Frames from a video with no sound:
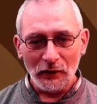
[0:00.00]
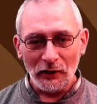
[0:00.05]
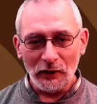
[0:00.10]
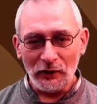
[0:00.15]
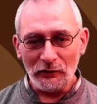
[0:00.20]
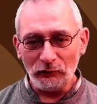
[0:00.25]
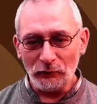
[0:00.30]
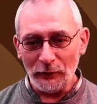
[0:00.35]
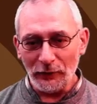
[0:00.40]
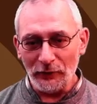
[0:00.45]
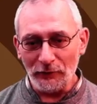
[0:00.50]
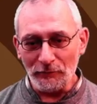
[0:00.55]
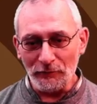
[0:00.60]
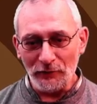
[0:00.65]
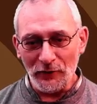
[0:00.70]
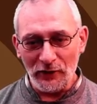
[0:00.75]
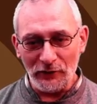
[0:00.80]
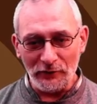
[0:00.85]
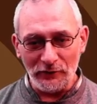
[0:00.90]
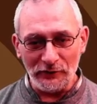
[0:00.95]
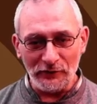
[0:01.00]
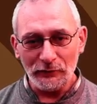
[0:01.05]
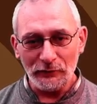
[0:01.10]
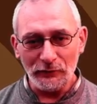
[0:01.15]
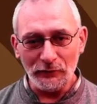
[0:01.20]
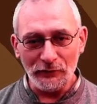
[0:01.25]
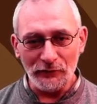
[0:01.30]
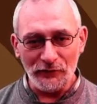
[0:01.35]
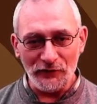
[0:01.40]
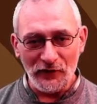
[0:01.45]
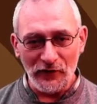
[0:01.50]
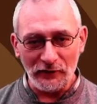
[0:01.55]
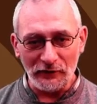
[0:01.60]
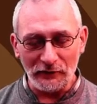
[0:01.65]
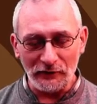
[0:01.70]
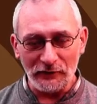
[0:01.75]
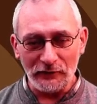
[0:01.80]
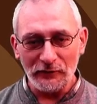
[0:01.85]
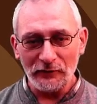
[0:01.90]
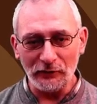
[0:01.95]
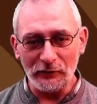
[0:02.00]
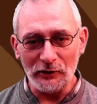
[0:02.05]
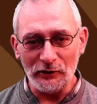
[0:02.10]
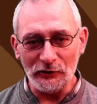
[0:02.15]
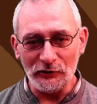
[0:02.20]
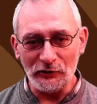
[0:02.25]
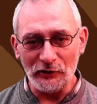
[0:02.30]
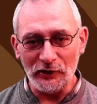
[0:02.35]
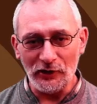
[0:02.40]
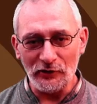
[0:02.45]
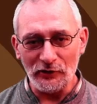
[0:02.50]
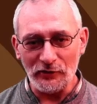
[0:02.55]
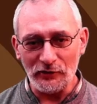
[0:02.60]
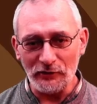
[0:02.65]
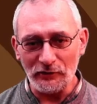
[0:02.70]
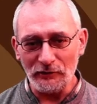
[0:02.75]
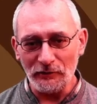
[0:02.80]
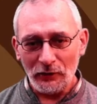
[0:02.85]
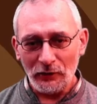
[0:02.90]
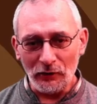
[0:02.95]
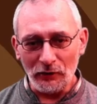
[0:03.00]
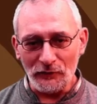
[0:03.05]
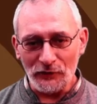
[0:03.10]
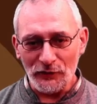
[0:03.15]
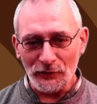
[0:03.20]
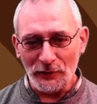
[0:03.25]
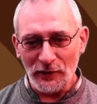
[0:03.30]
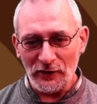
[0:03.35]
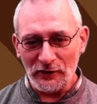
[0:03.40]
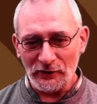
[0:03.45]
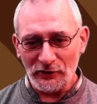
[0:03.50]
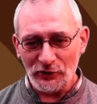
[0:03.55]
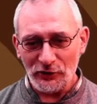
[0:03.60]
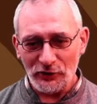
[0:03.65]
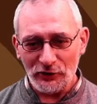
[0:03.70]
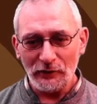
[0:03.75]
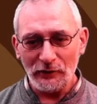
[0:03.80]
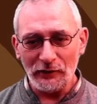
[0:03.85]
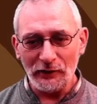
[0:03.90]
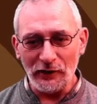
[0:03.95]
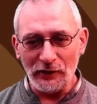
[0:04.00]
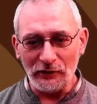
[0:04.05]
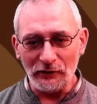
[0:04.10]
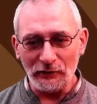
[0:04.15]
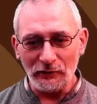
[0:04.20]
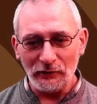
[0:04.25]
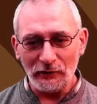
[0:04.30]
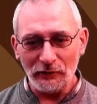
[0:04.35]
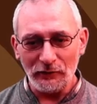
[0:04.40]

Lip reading: If we compare it to the second conjugation of Spanish, again,